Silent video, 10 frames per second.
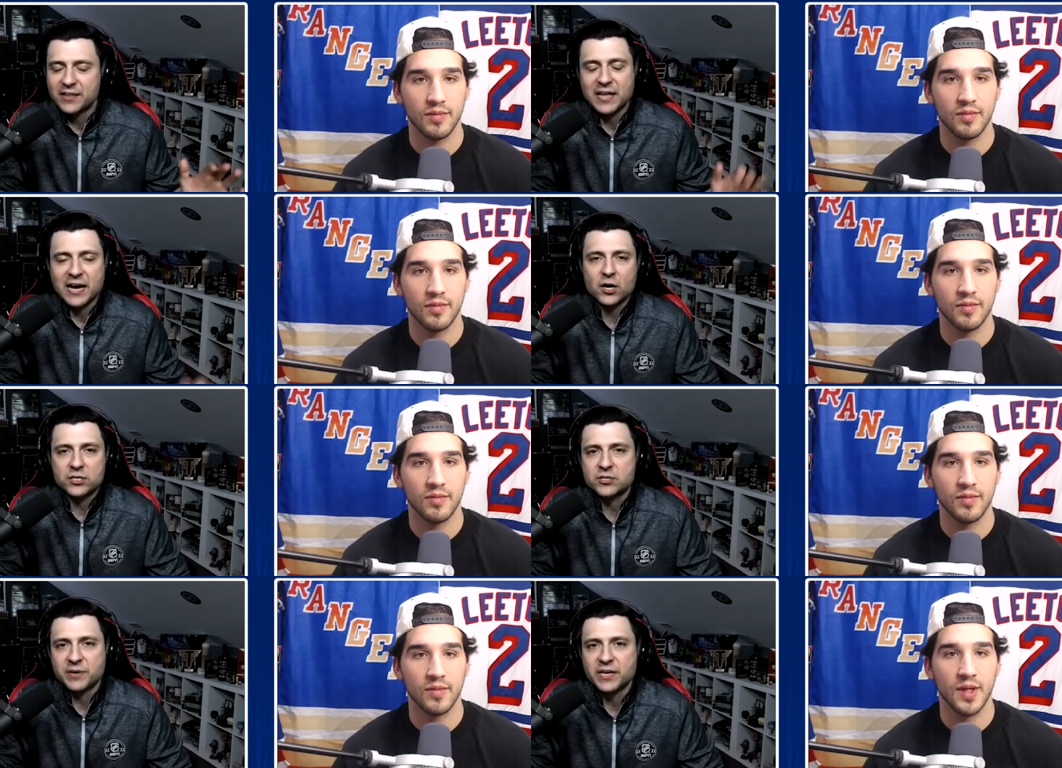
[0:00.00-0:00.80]
Speaker 1: that all to
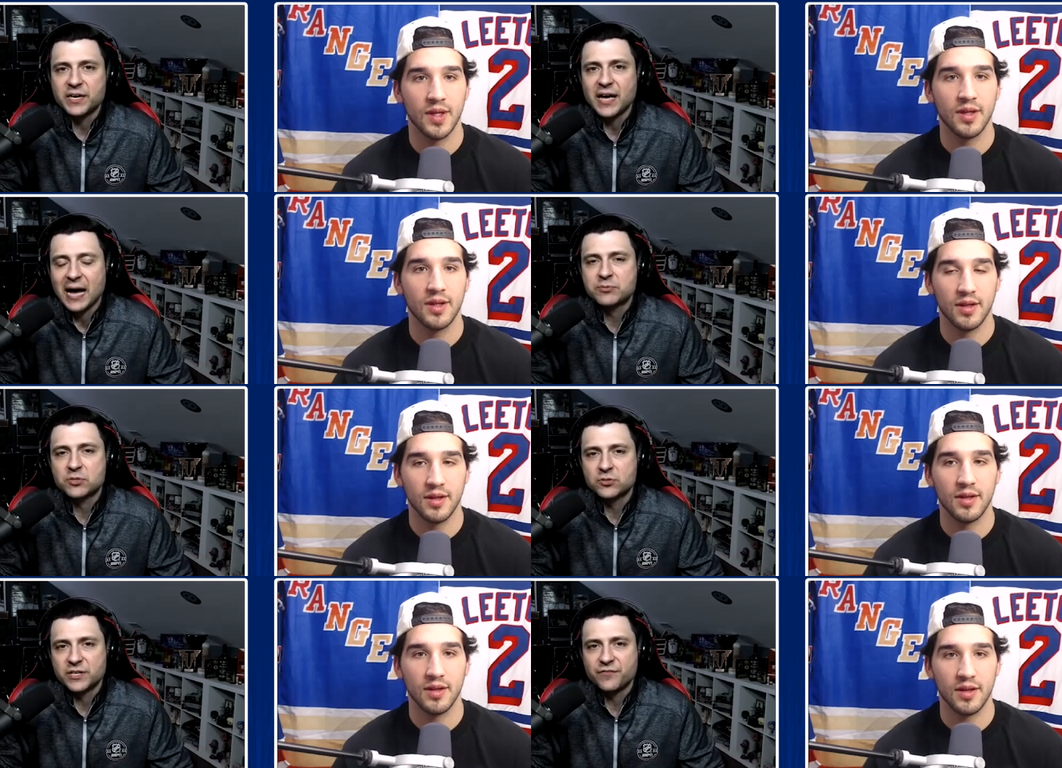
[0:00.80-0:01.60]
be
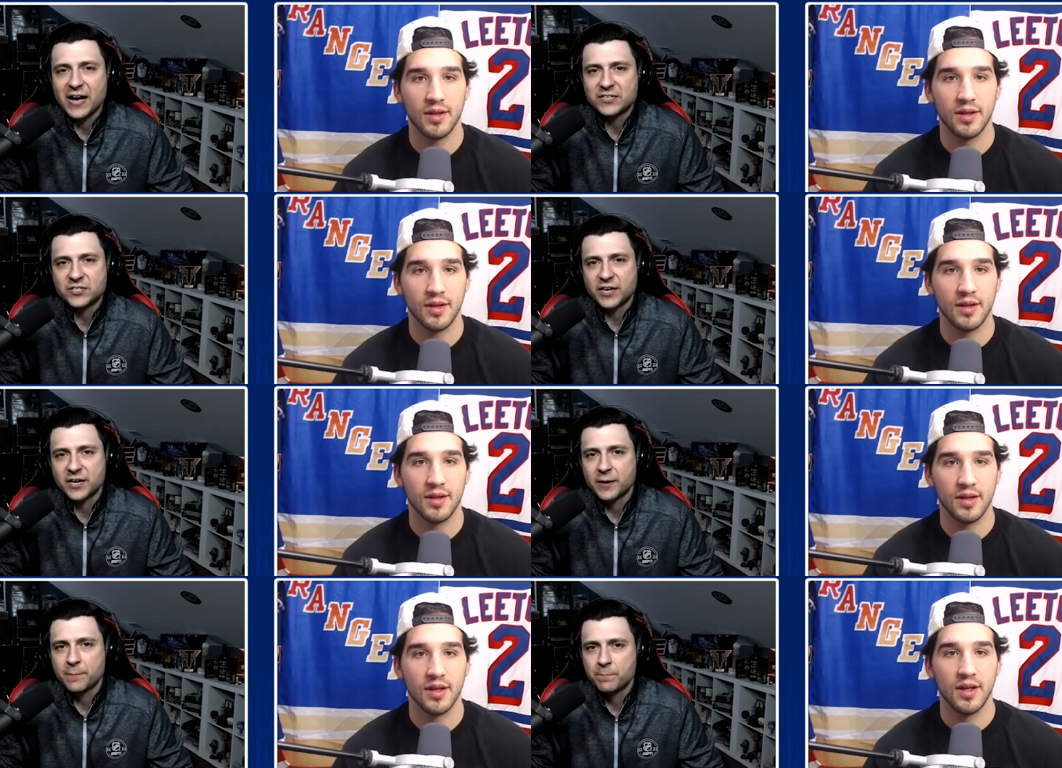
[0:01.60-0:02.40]
absolutely fascinating.
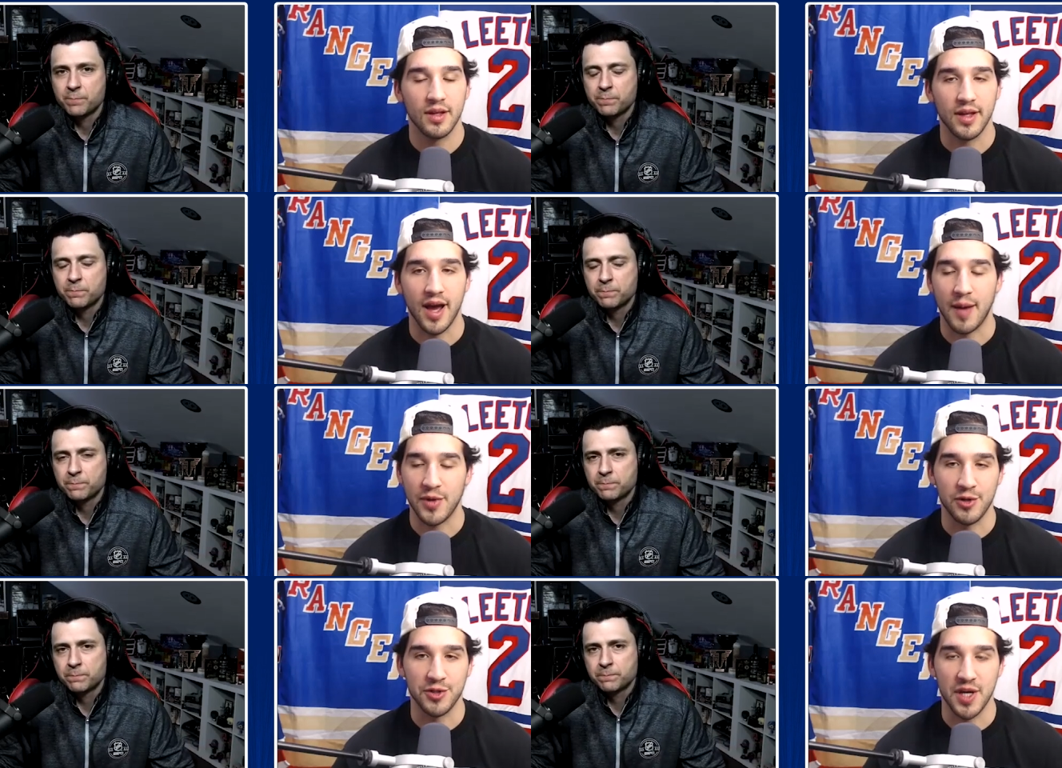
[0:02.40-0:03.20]
Speaker 2: Yeah,
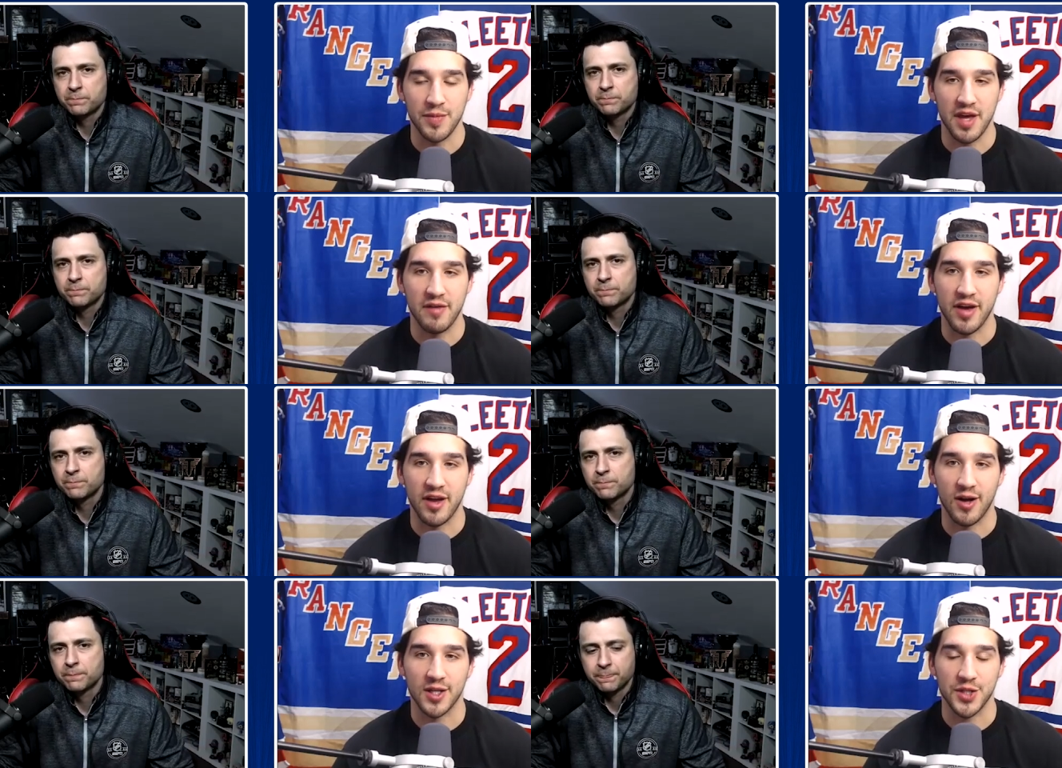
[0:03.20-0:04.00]
I'm a huge NBA
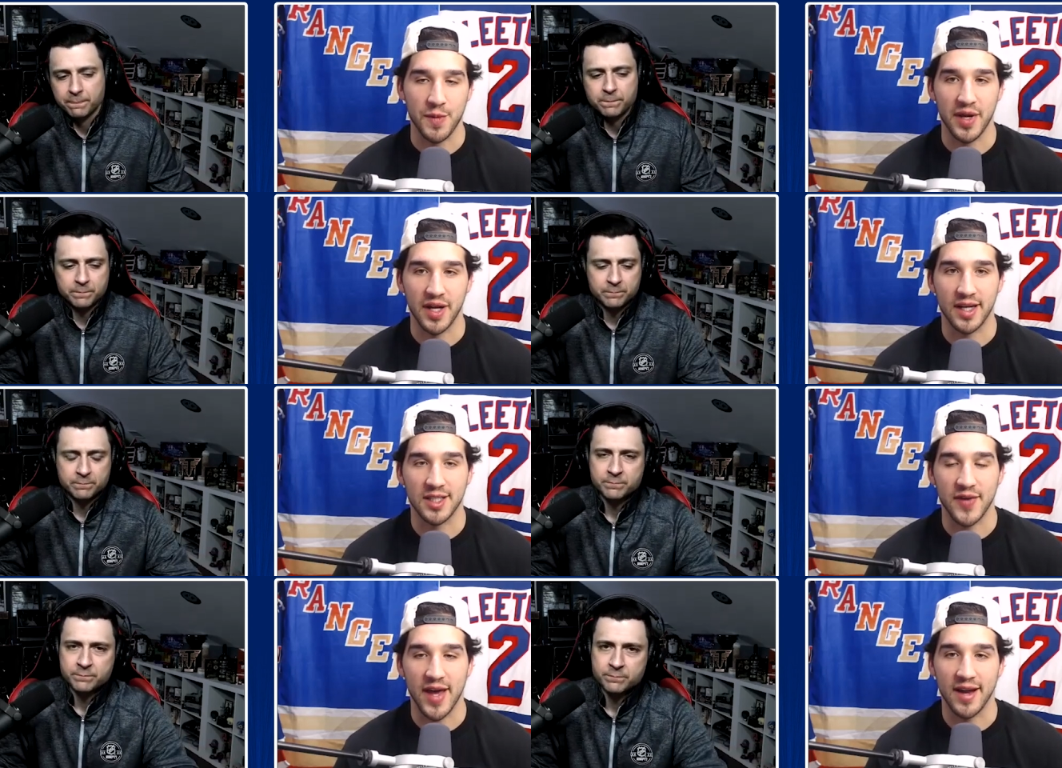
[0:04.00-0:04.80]
fan. Also, I'm a big
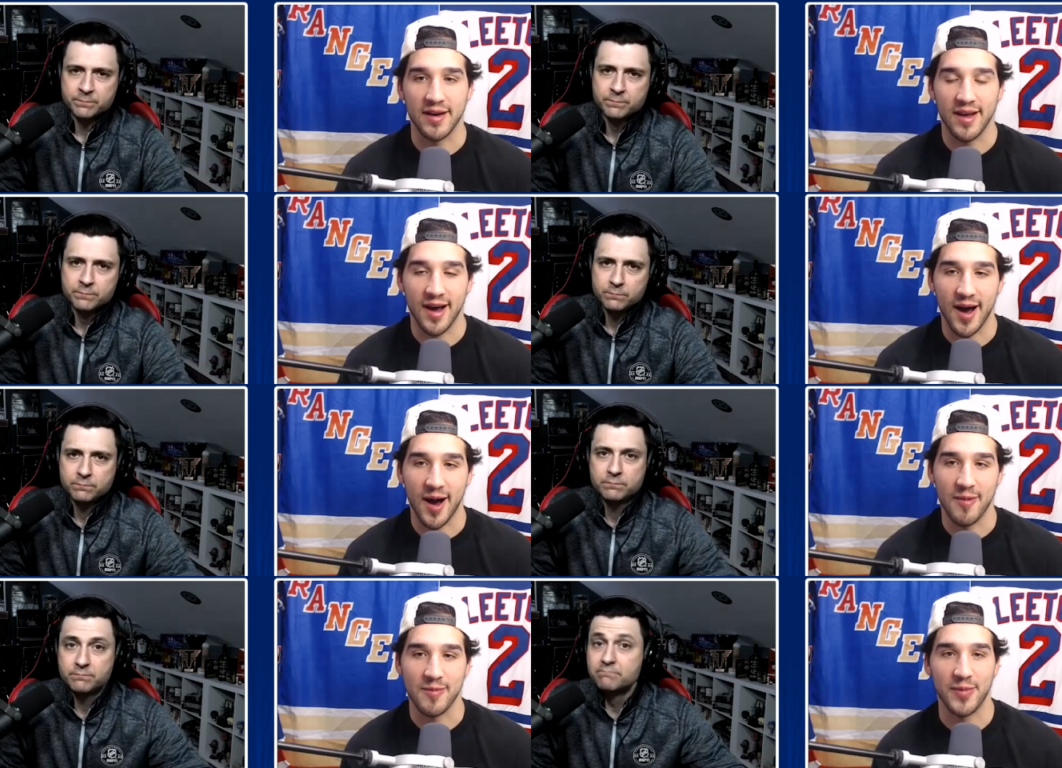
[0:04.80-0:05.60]
Knicks fan.
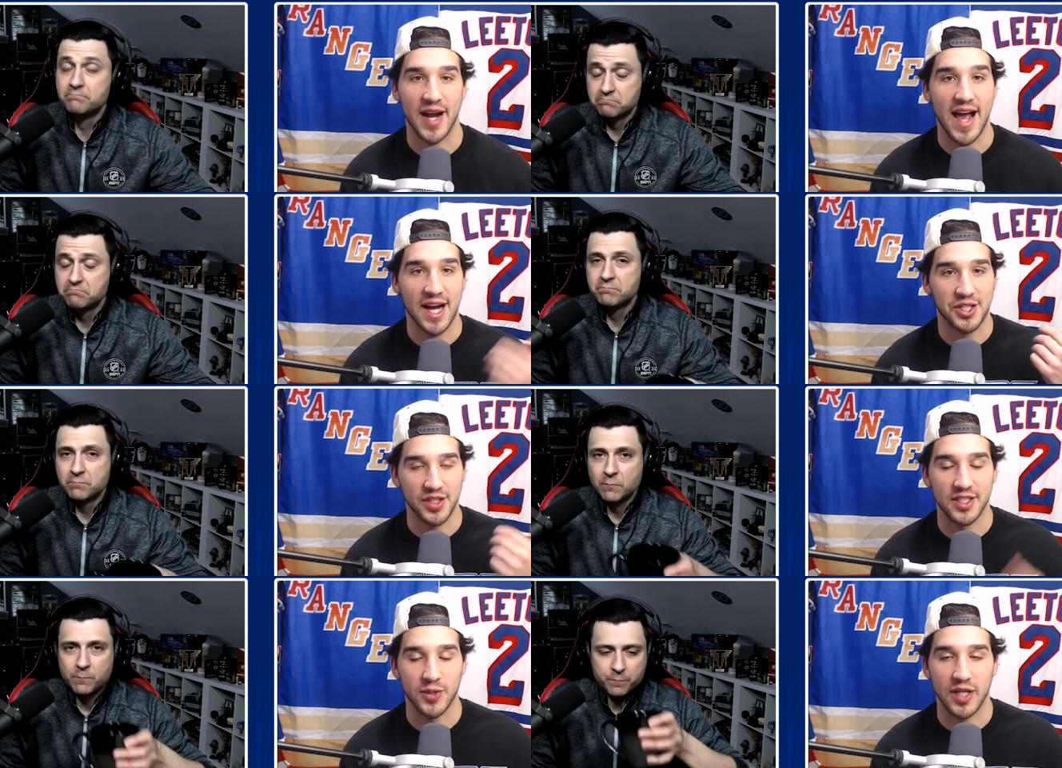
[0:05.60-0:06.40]
Um, but I
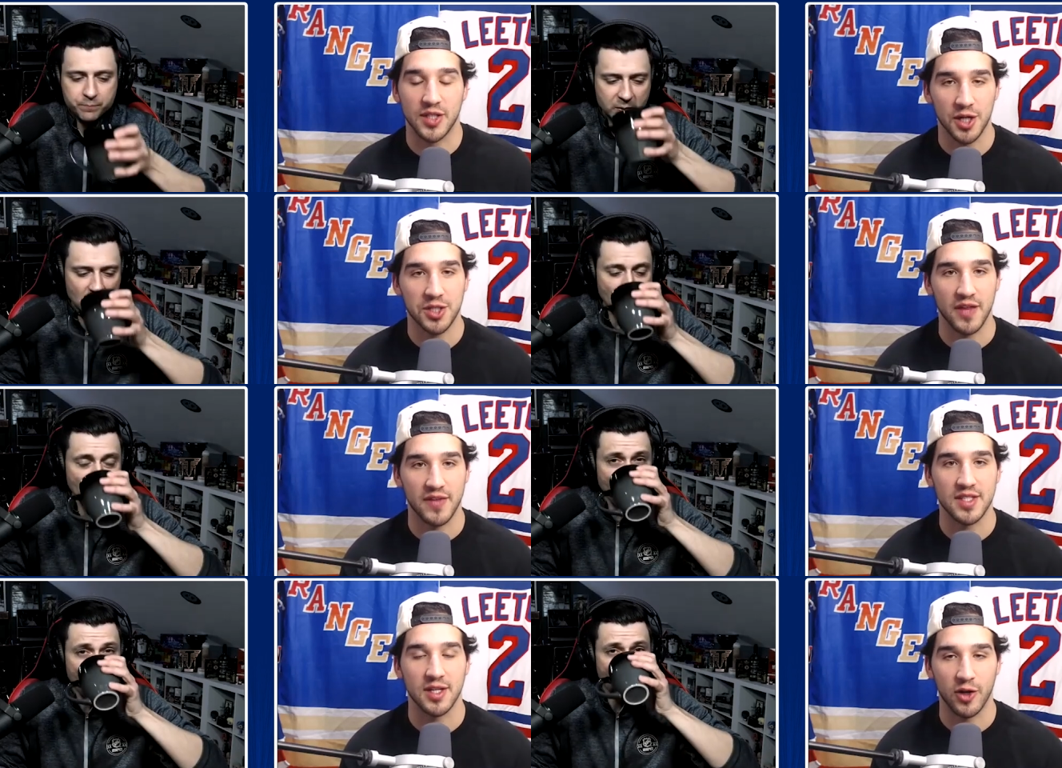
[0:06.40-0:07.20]
actually, so I touched
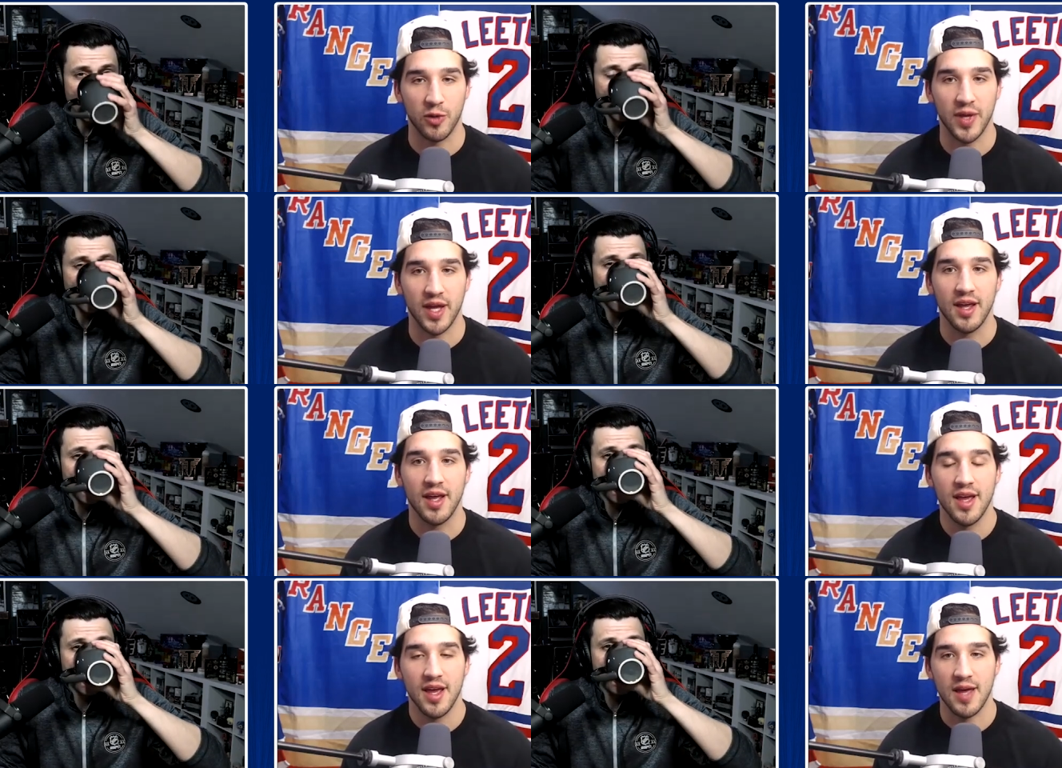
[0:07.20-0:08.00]
on this a little bit
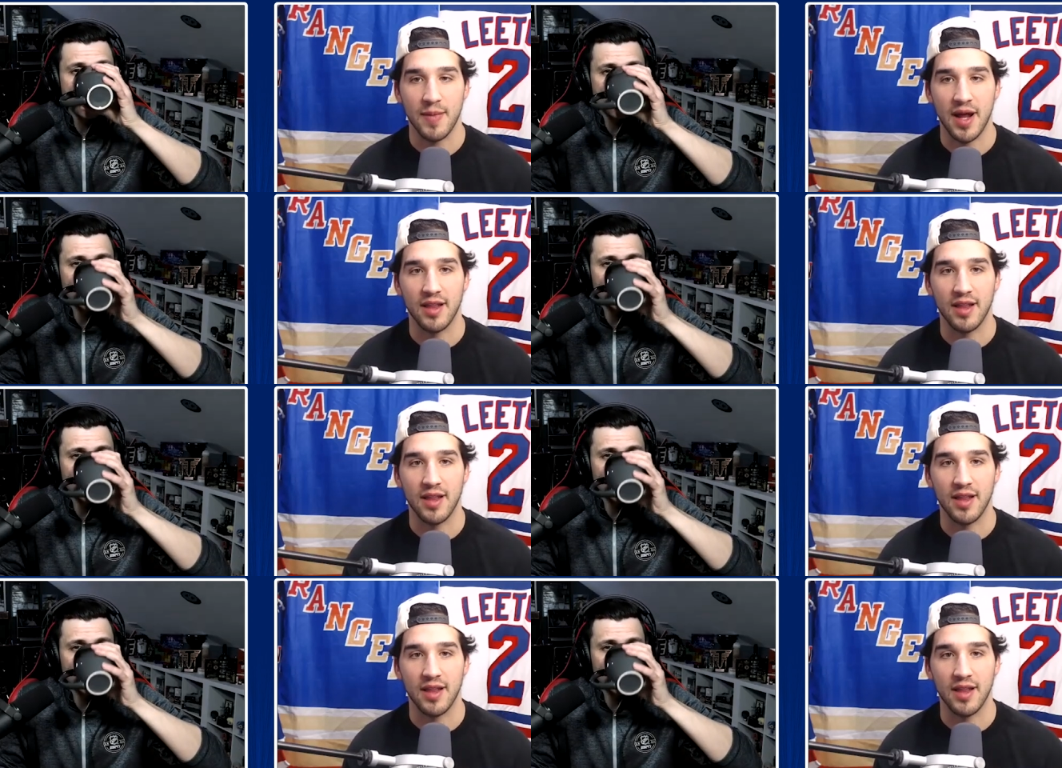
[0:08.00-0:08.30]
in my